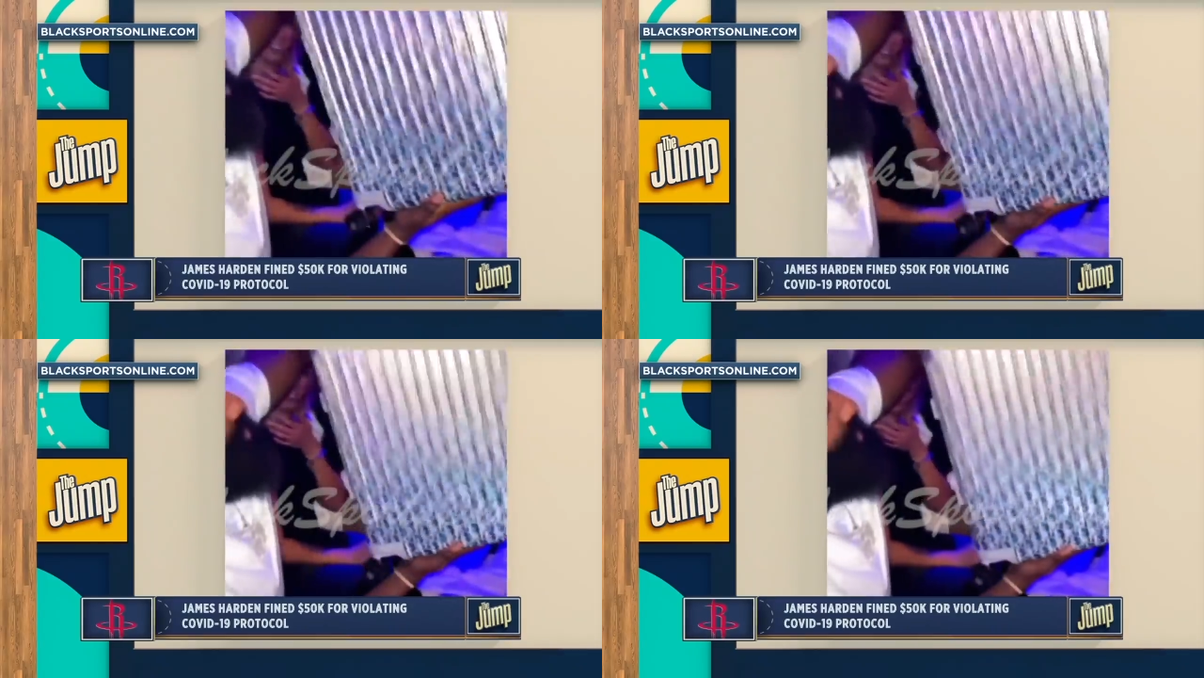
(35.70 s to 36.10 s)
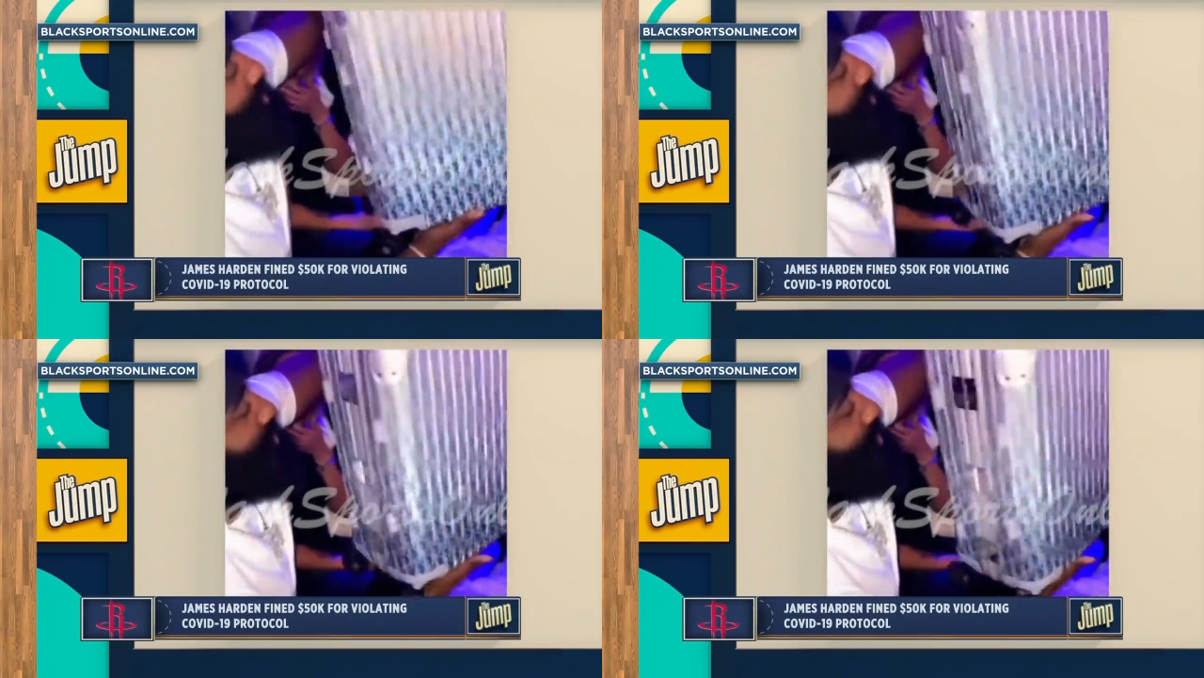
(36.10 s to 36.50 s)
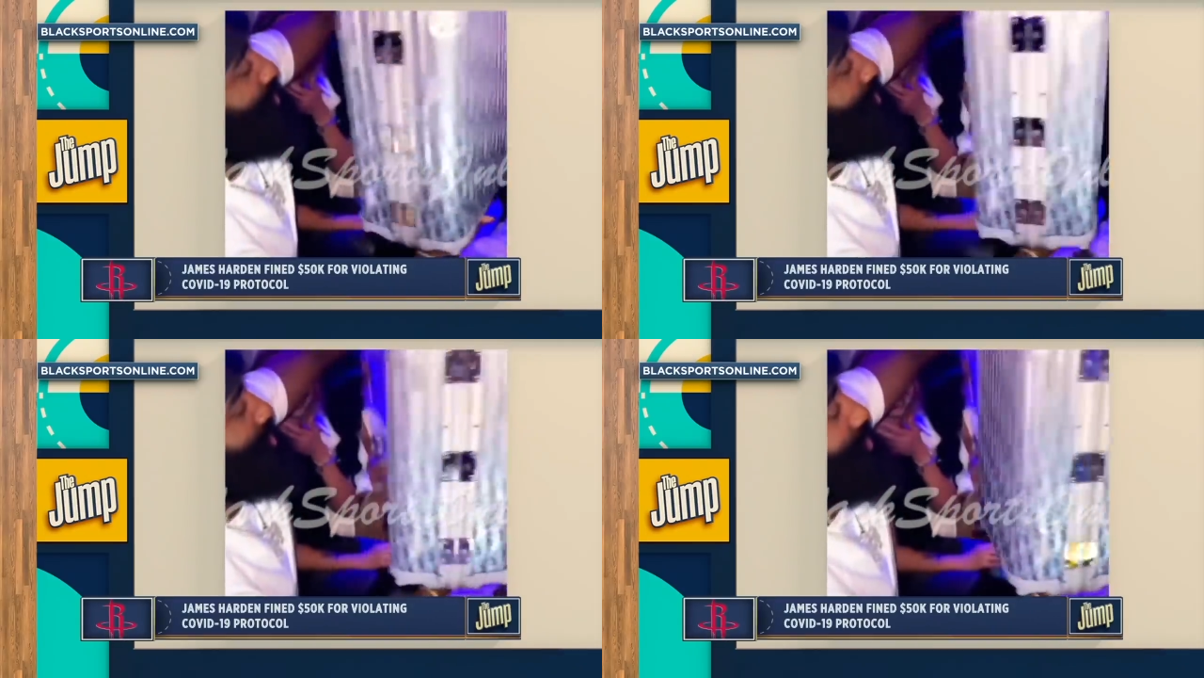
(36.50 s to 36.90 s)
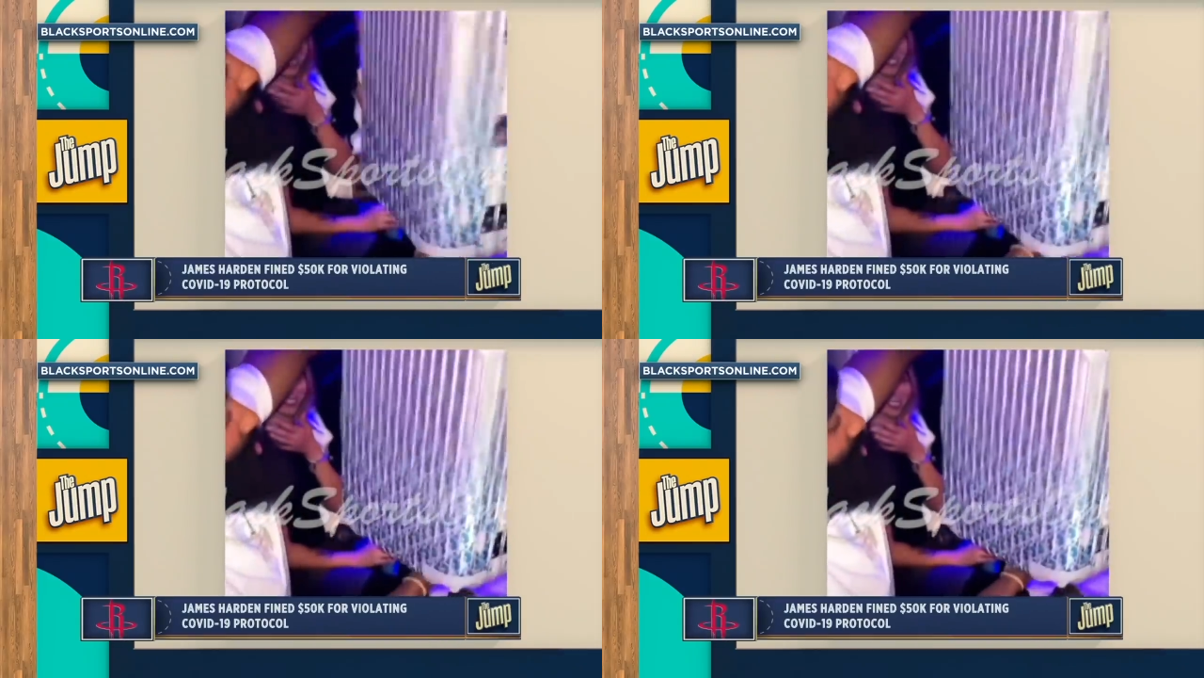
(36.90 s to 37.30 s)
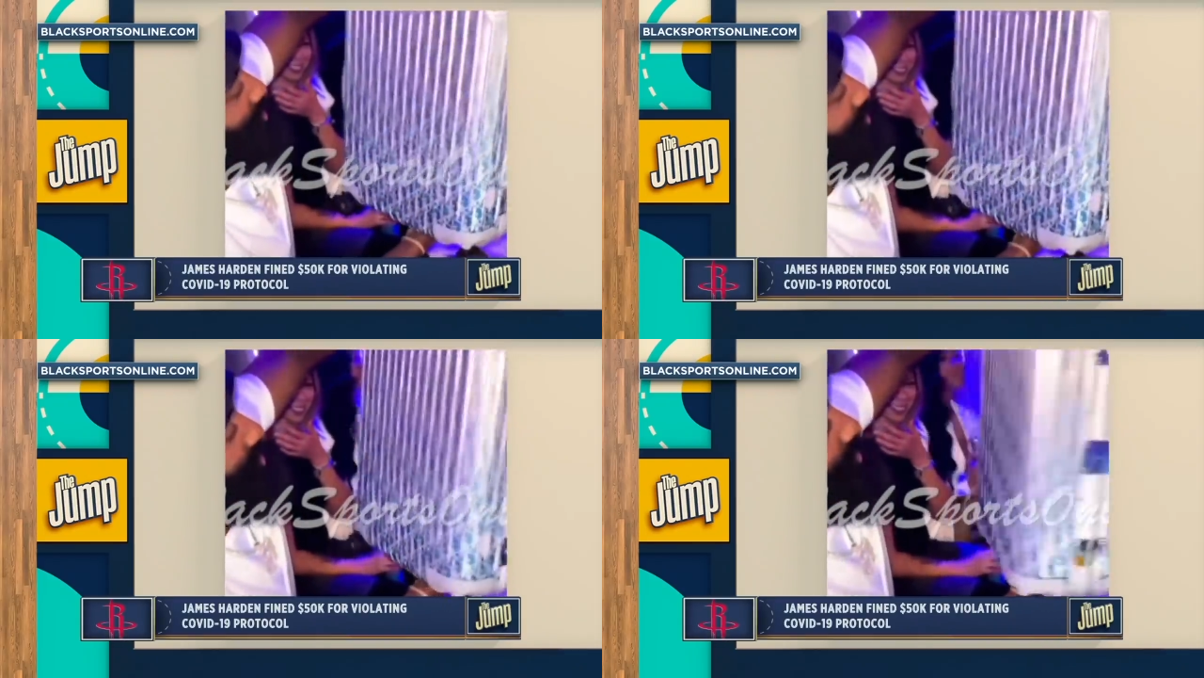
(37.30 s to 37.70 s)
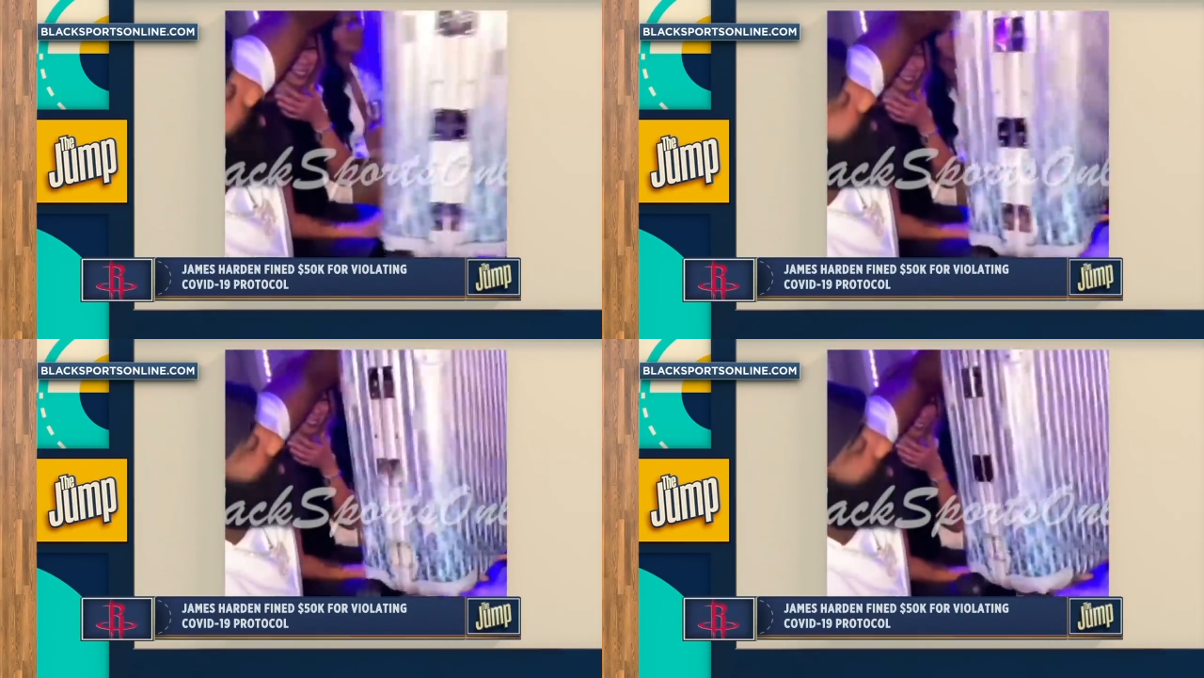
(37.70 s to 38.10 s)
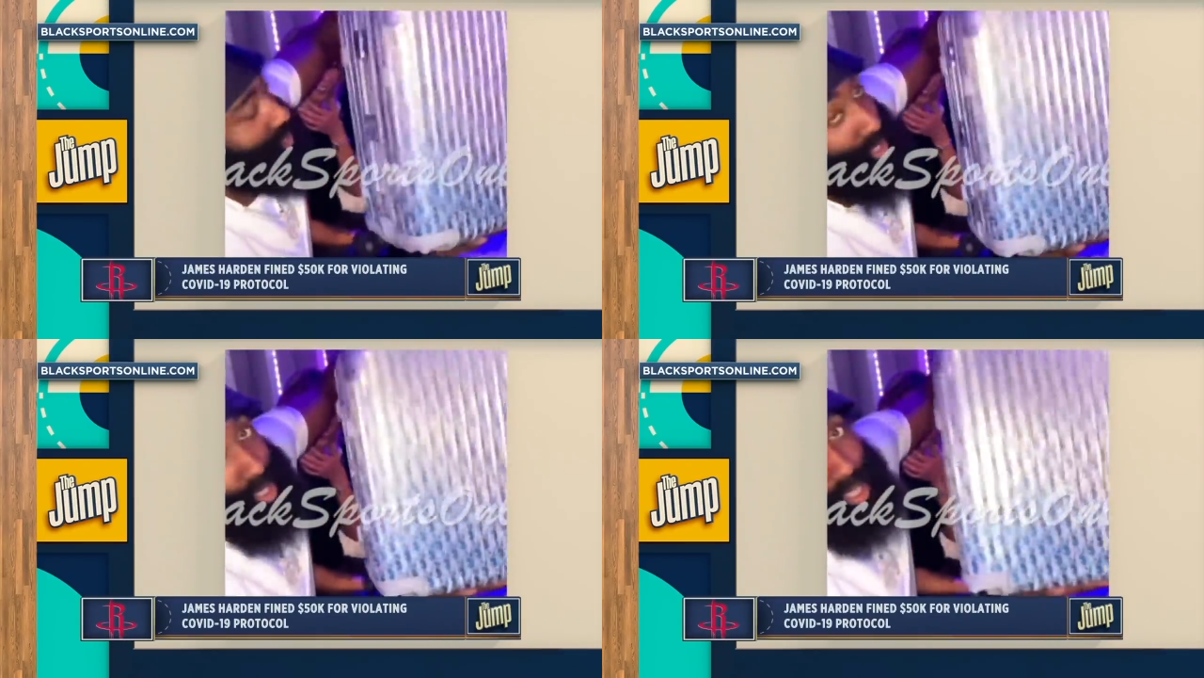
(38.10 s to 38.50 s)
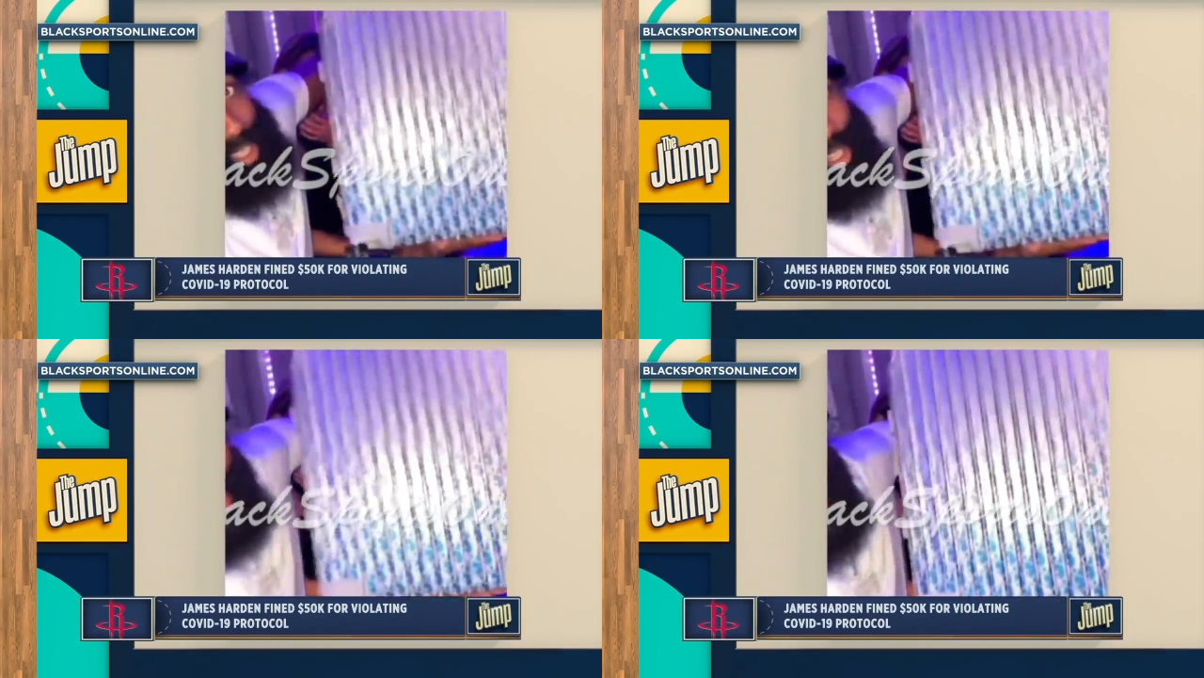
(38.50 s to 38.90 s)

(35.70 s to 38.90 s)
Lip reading: No face is visible, so there are no lips to read.